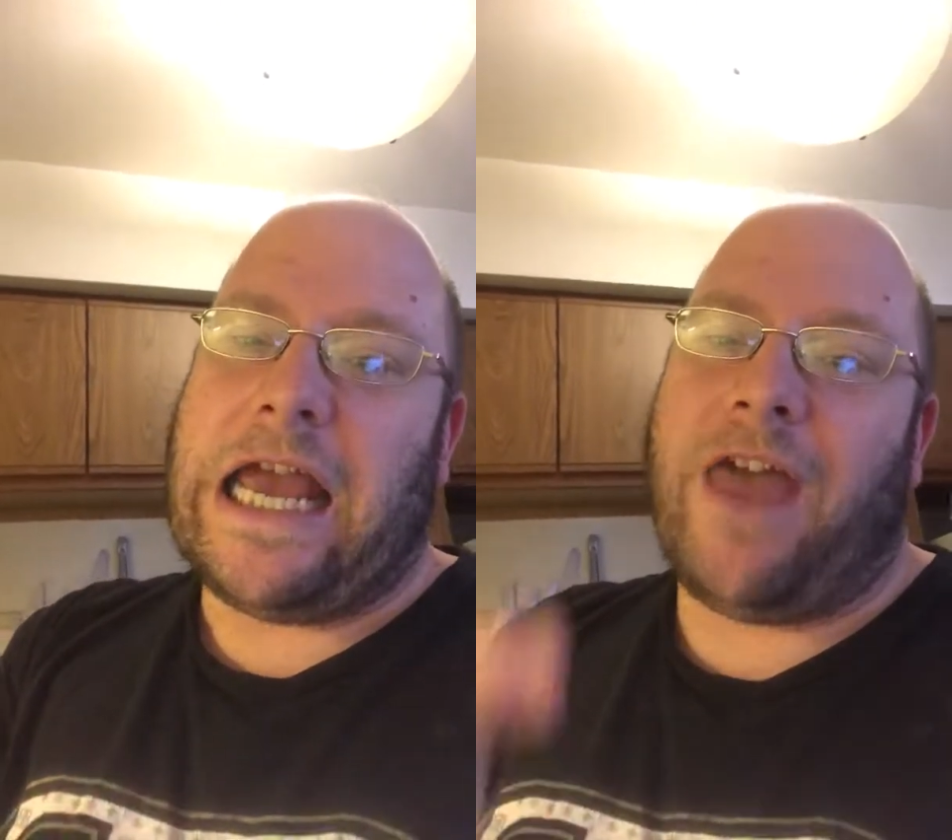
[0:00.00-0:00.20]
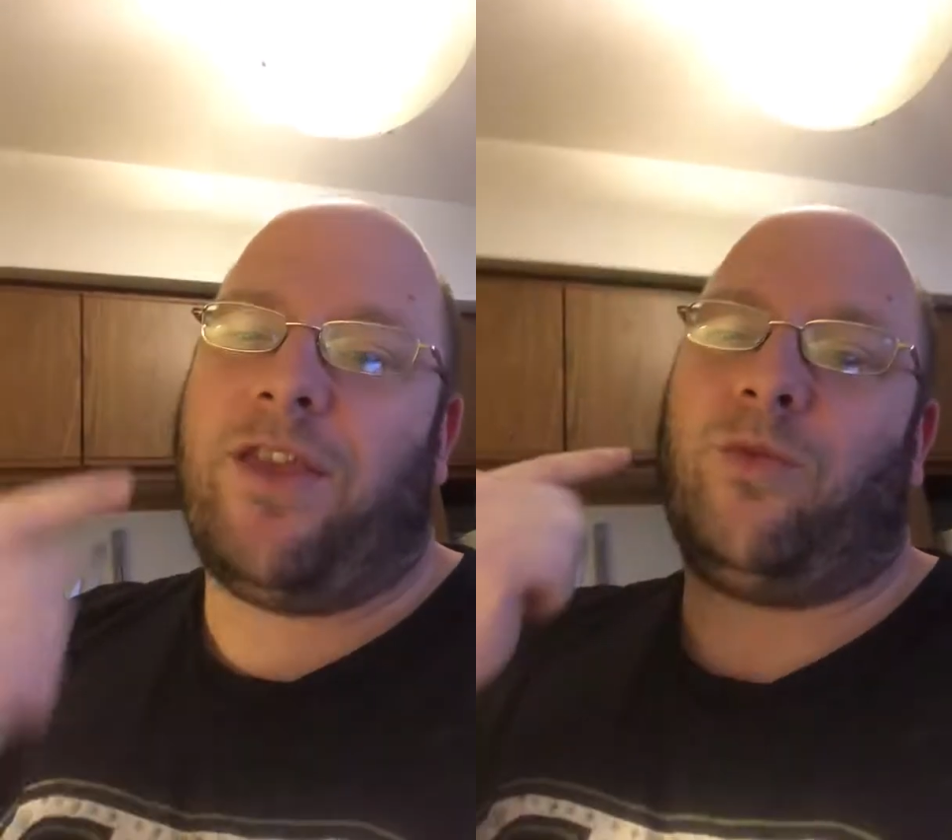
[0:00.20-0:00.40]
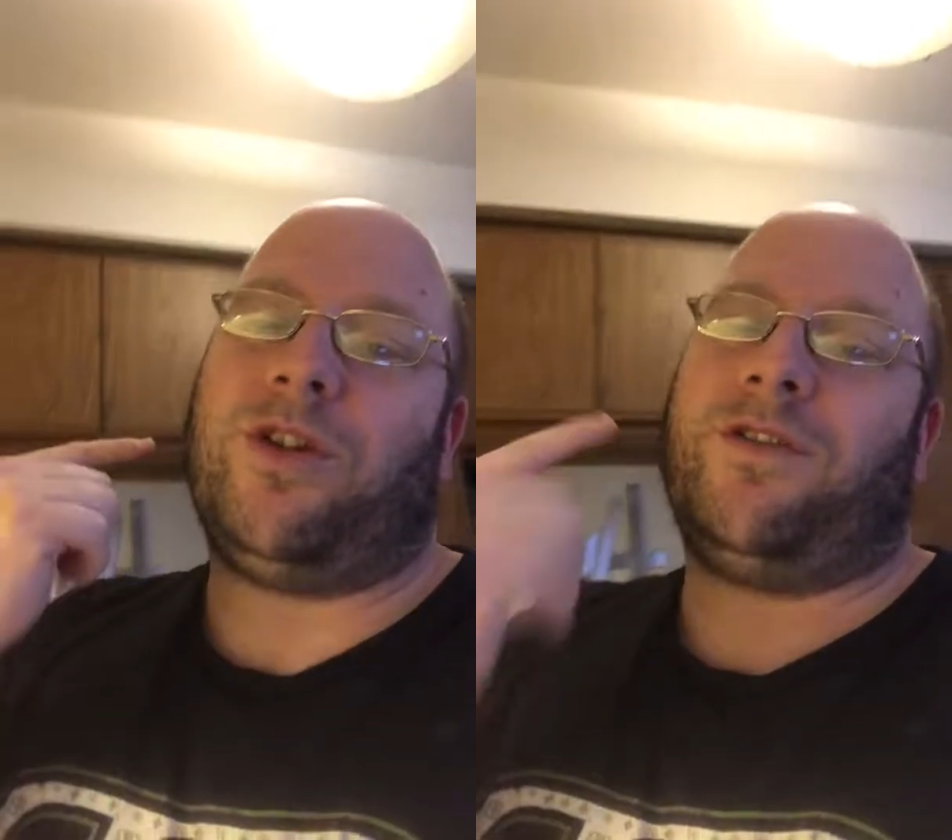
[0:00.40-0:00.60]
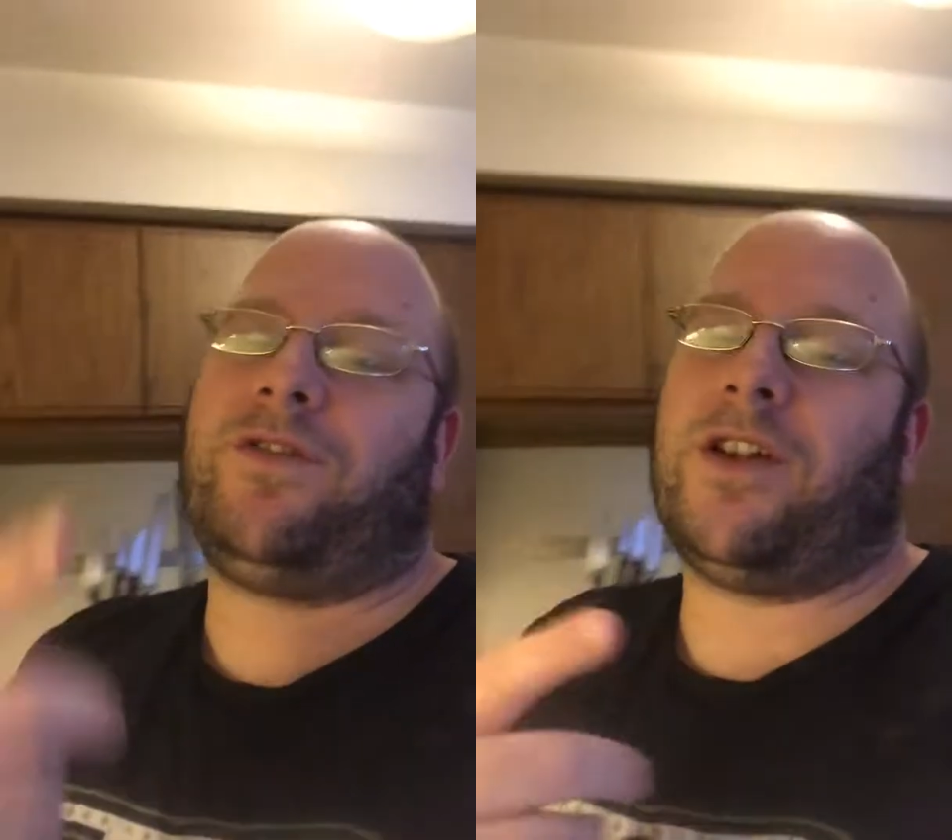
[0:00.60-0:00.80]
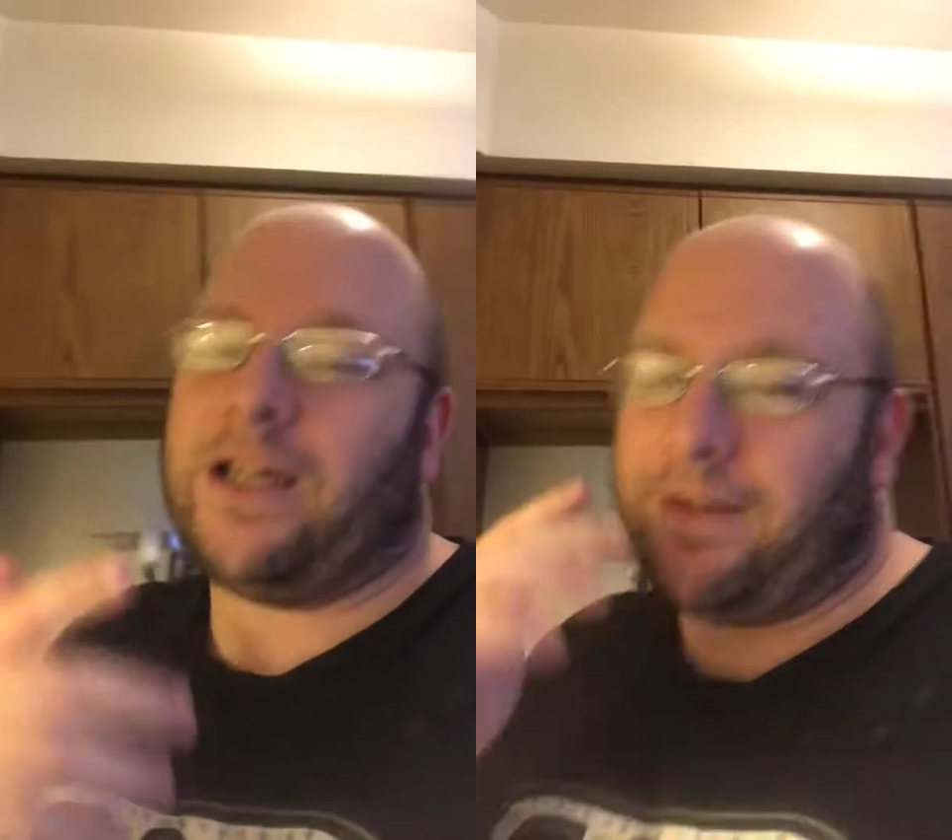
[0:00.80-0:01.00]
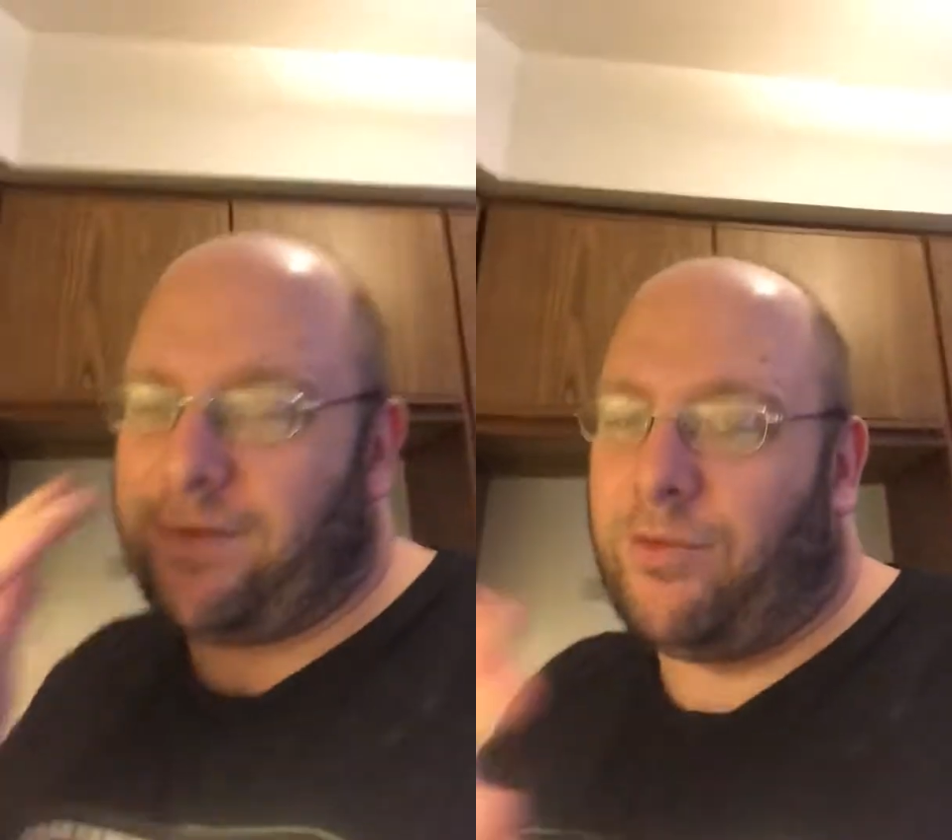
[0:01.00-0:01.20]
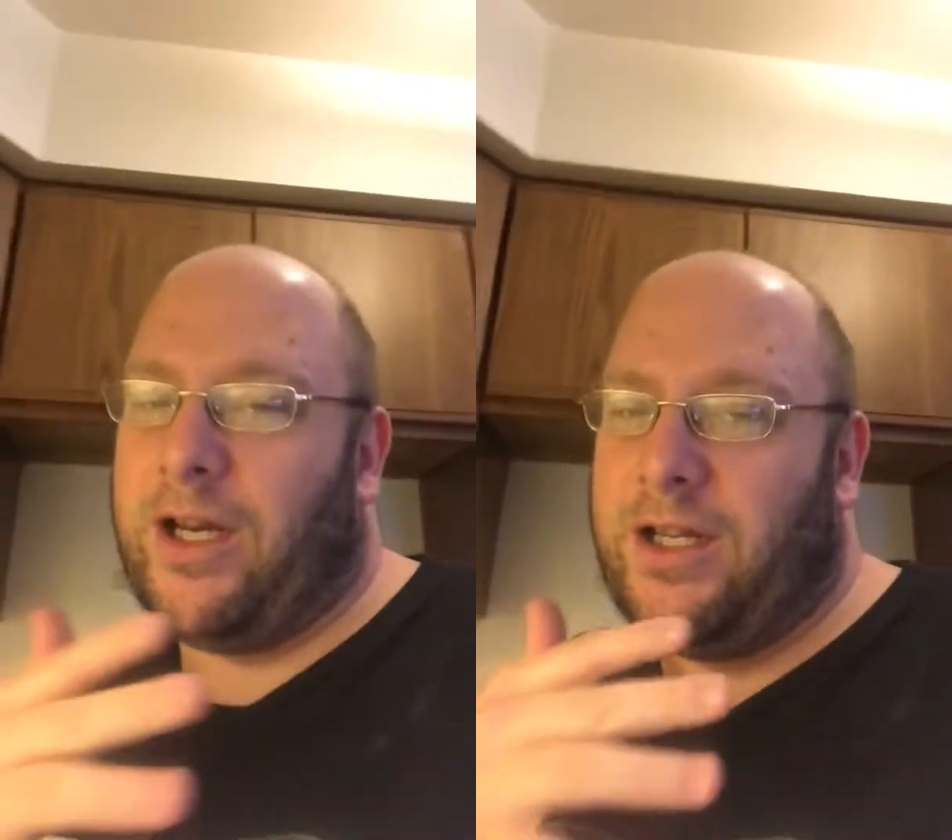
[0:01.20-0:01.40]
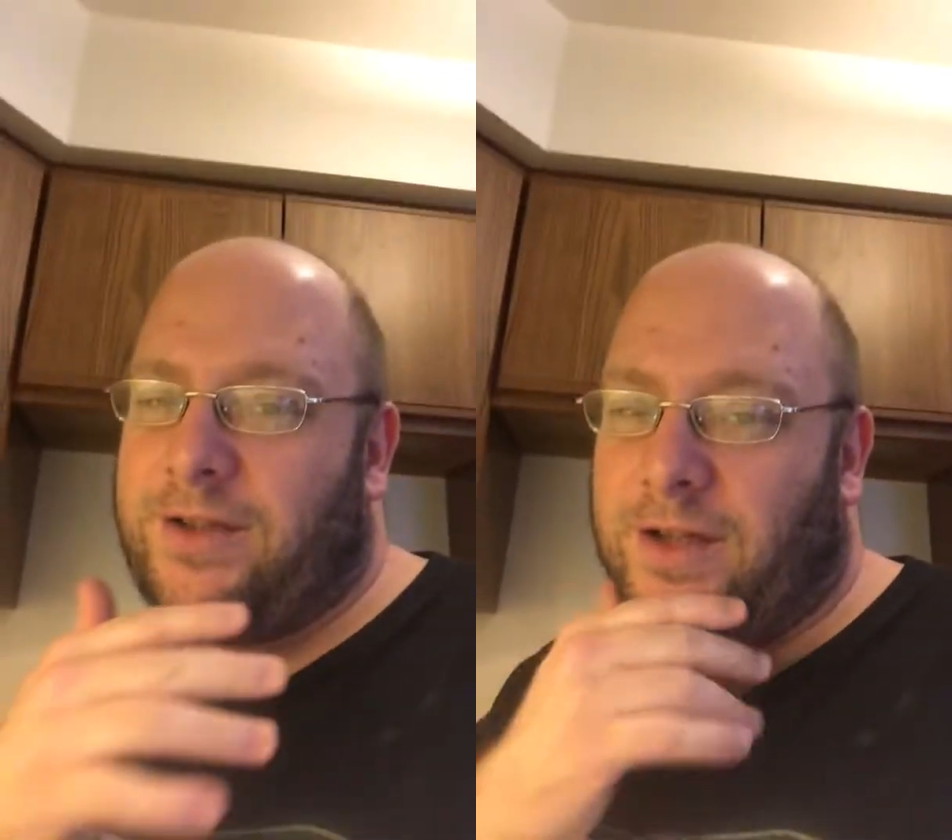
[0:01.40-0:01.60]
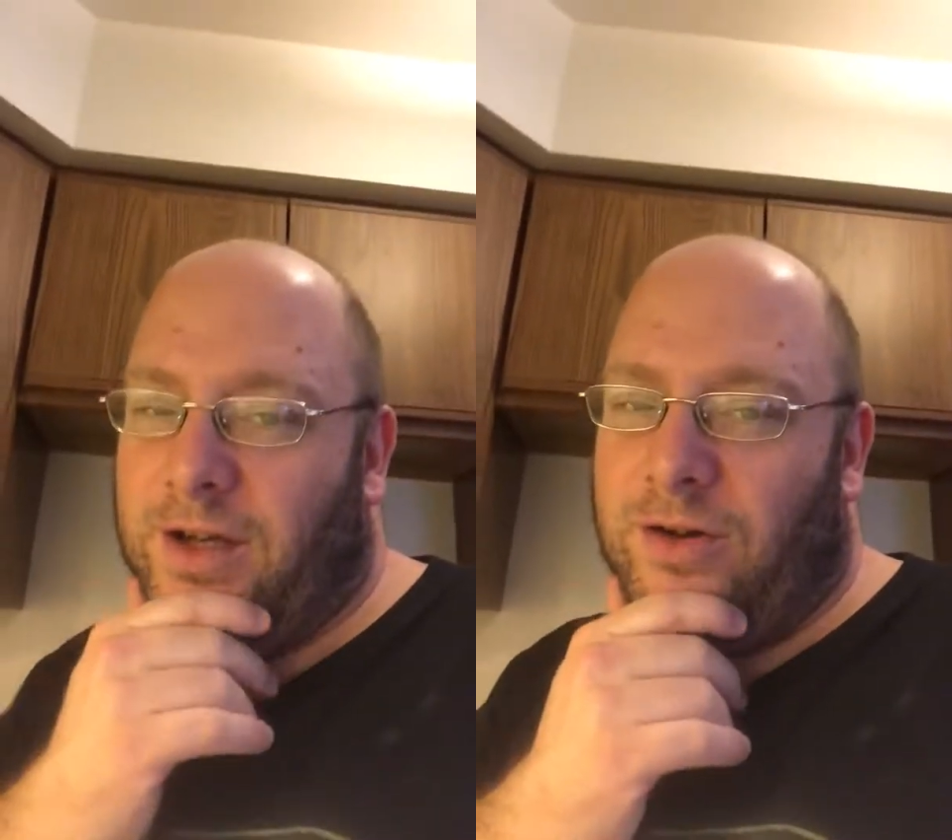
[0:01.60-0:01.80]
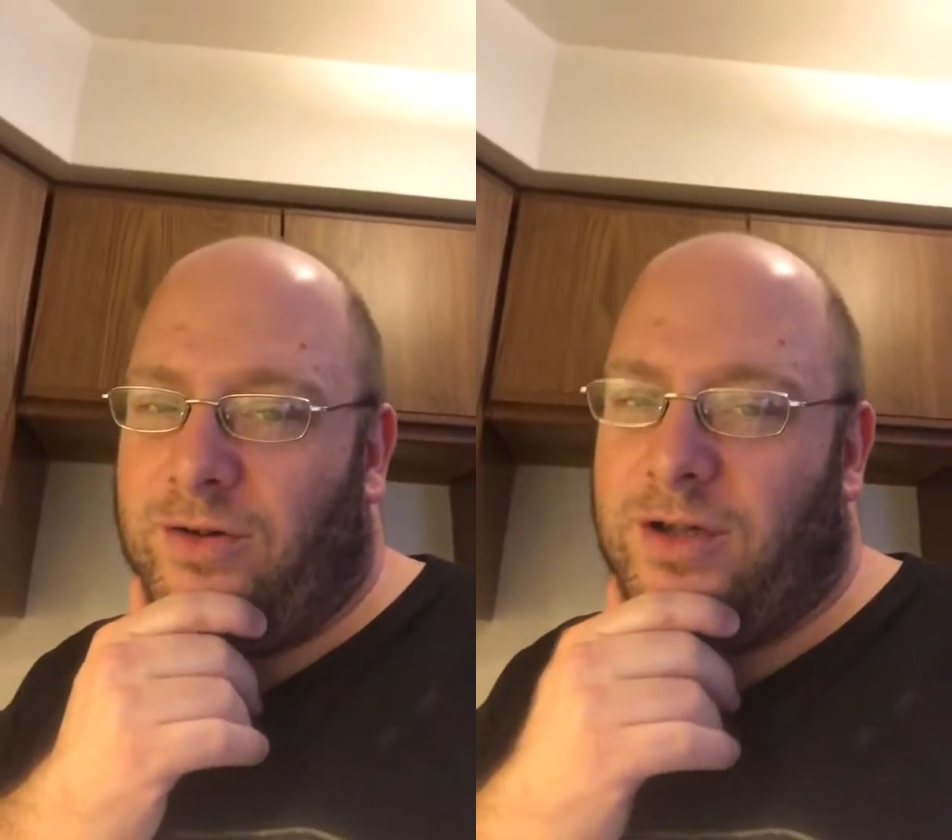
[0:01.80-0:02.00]
And then when you feel like it's ready to
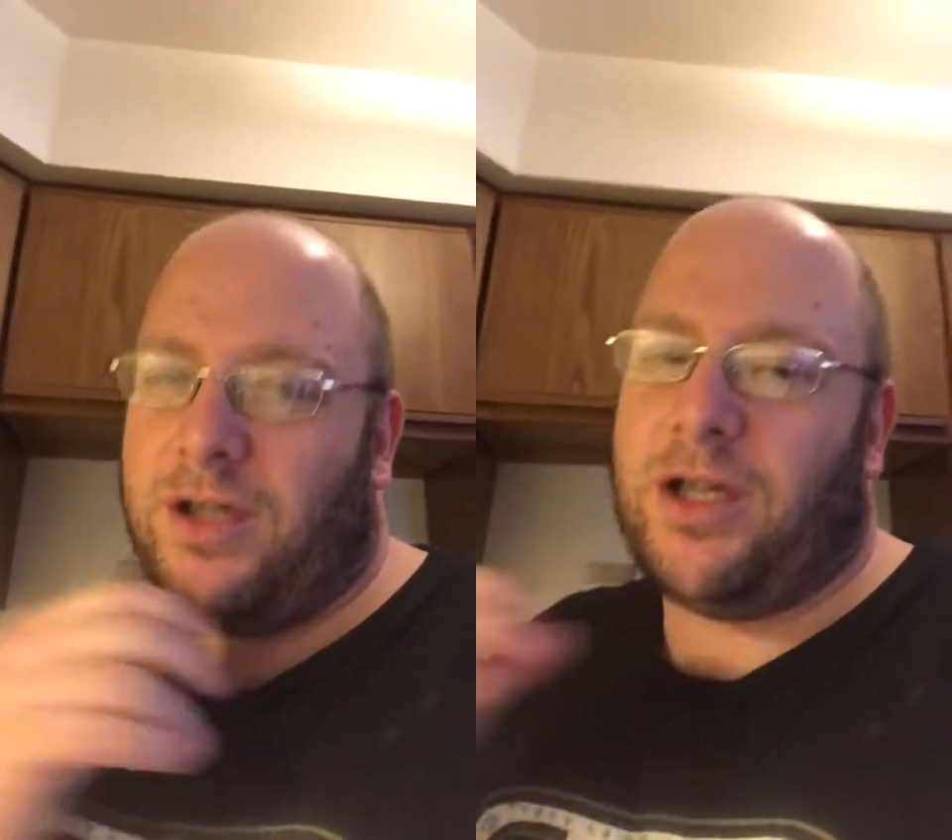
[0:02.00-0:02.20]
go,